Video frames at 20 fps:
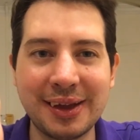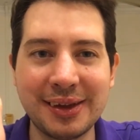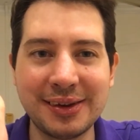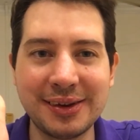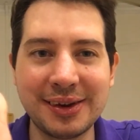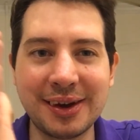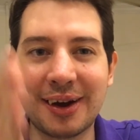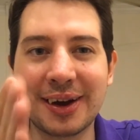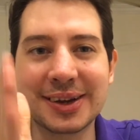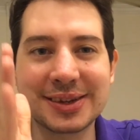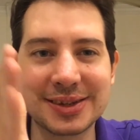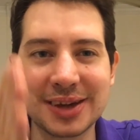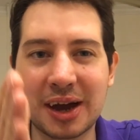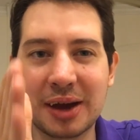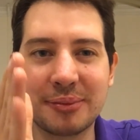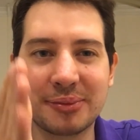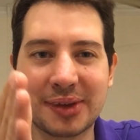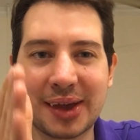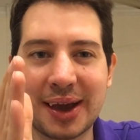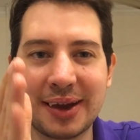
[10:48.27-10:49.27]
9
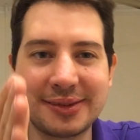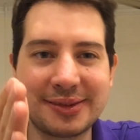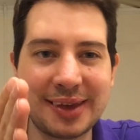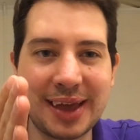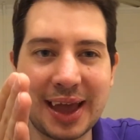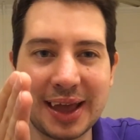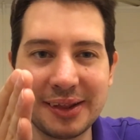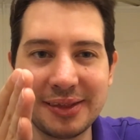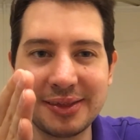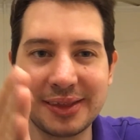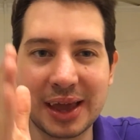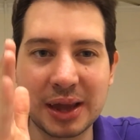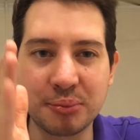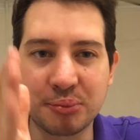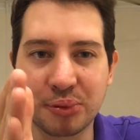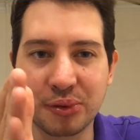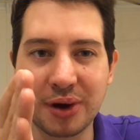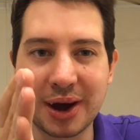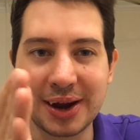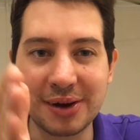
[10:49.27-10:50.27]
times out of 10 they
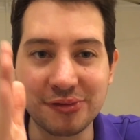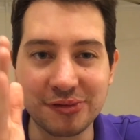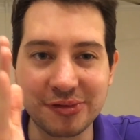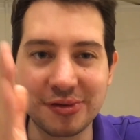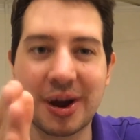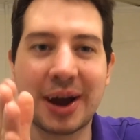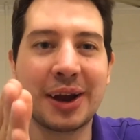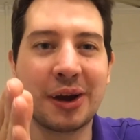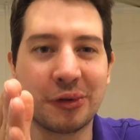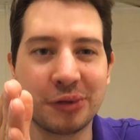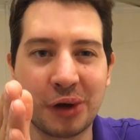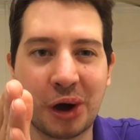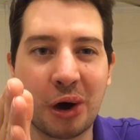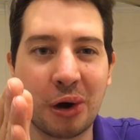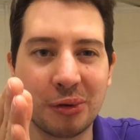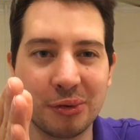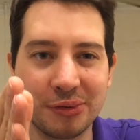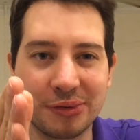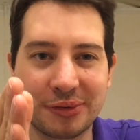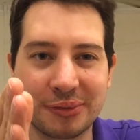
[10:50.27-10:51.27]
break right on the
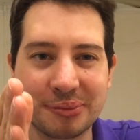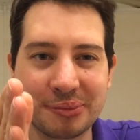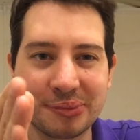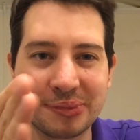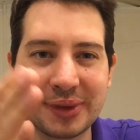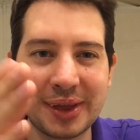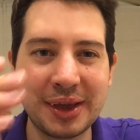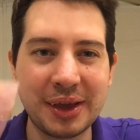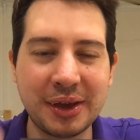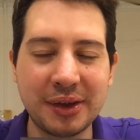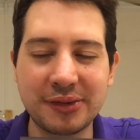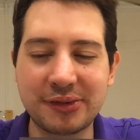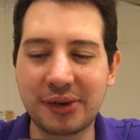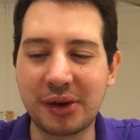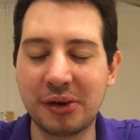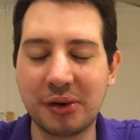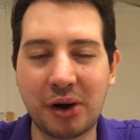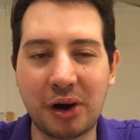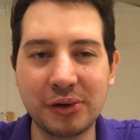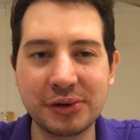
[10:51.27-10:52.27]
holes.
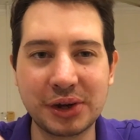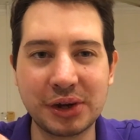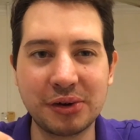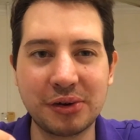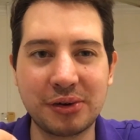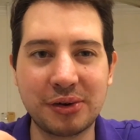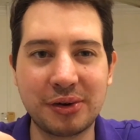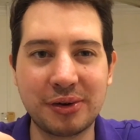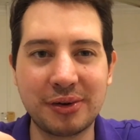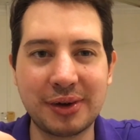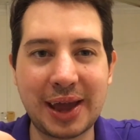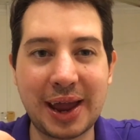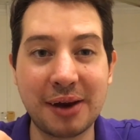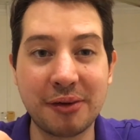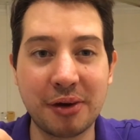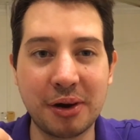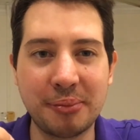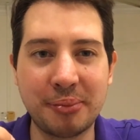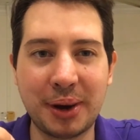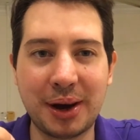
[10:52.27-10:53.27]
So on your
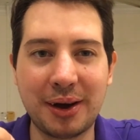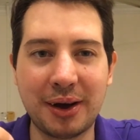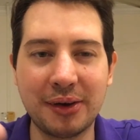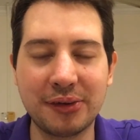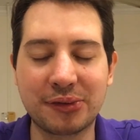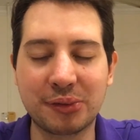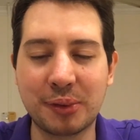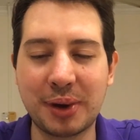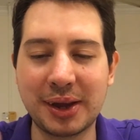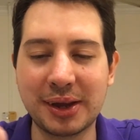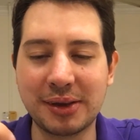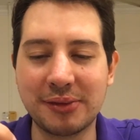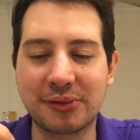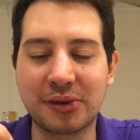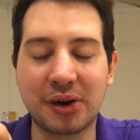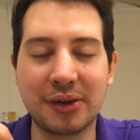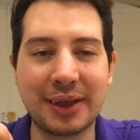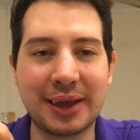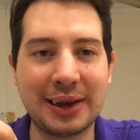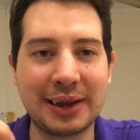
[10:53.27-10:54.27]
aero bars where you've
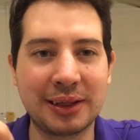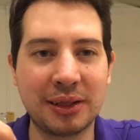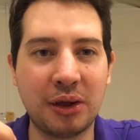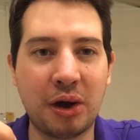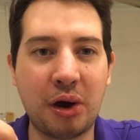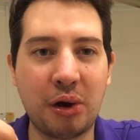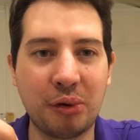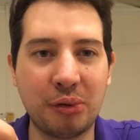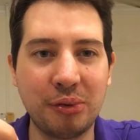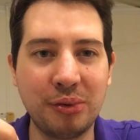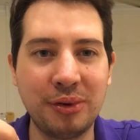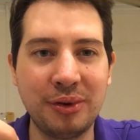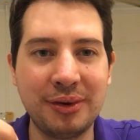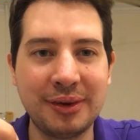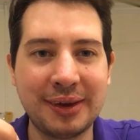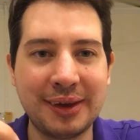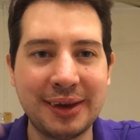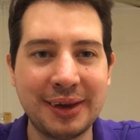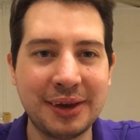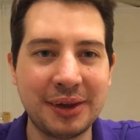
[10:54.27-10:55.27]
got that little hole
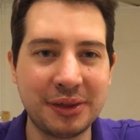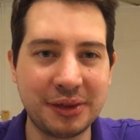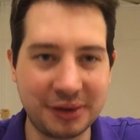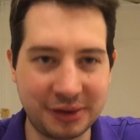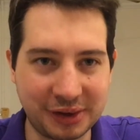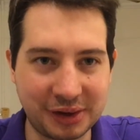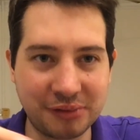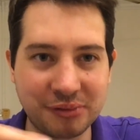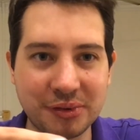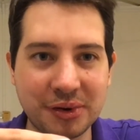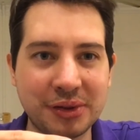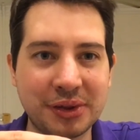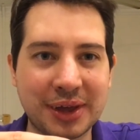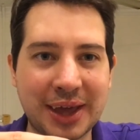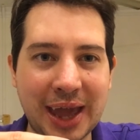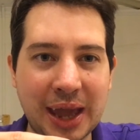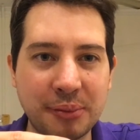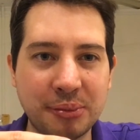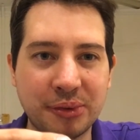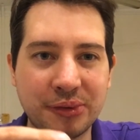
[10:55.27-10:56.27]
that you run the
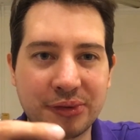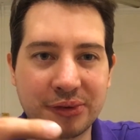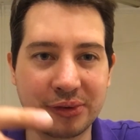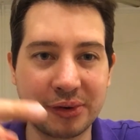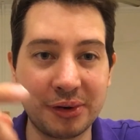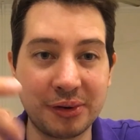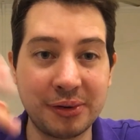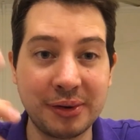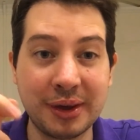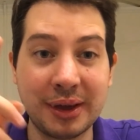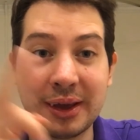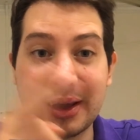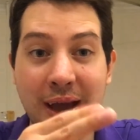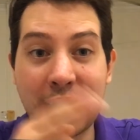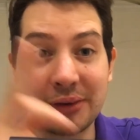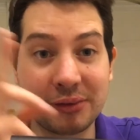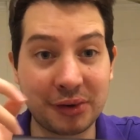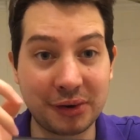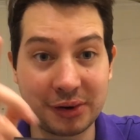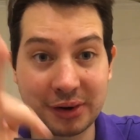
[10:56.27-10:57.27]
cables through,
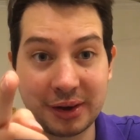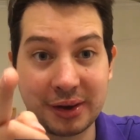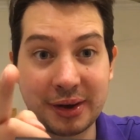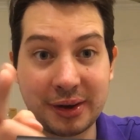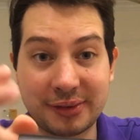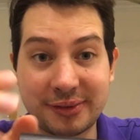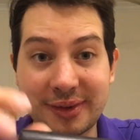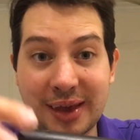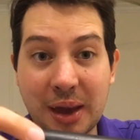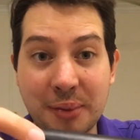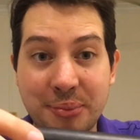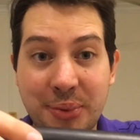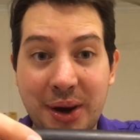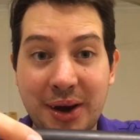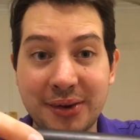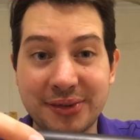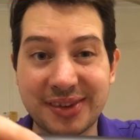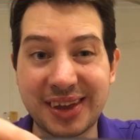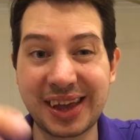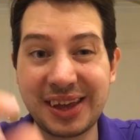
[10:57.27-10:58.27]
I've got a set of
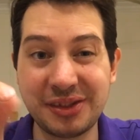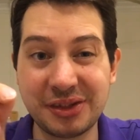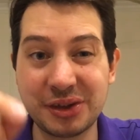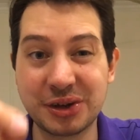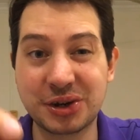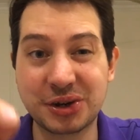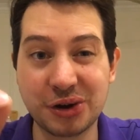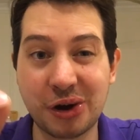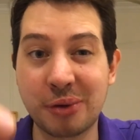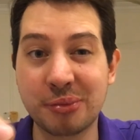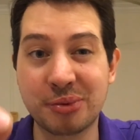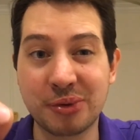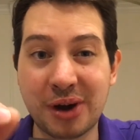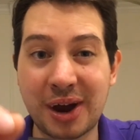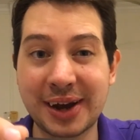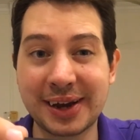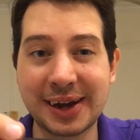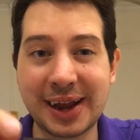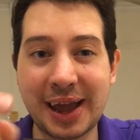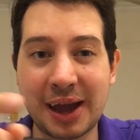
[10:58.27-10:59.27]
bars in the shop
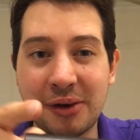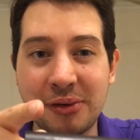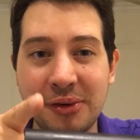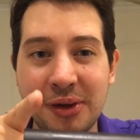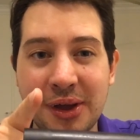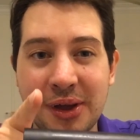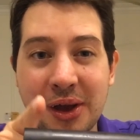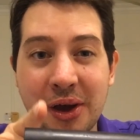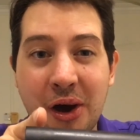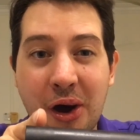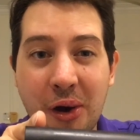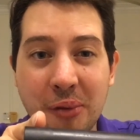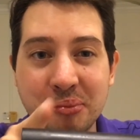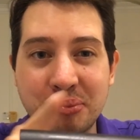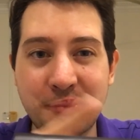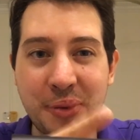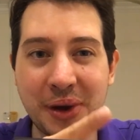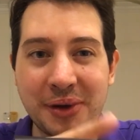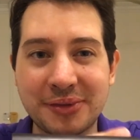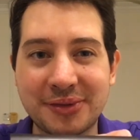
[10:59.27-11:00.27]
right now. On
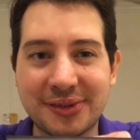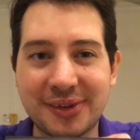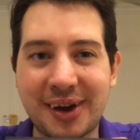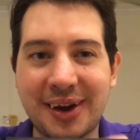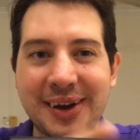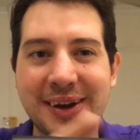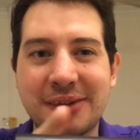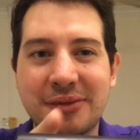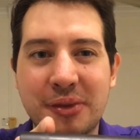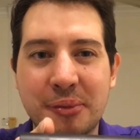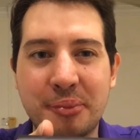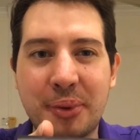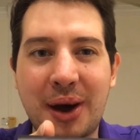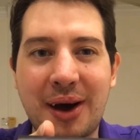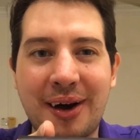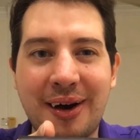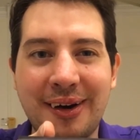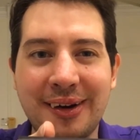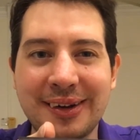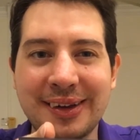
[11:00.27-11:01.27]
both sides of the
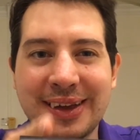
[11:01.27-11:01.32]
bar,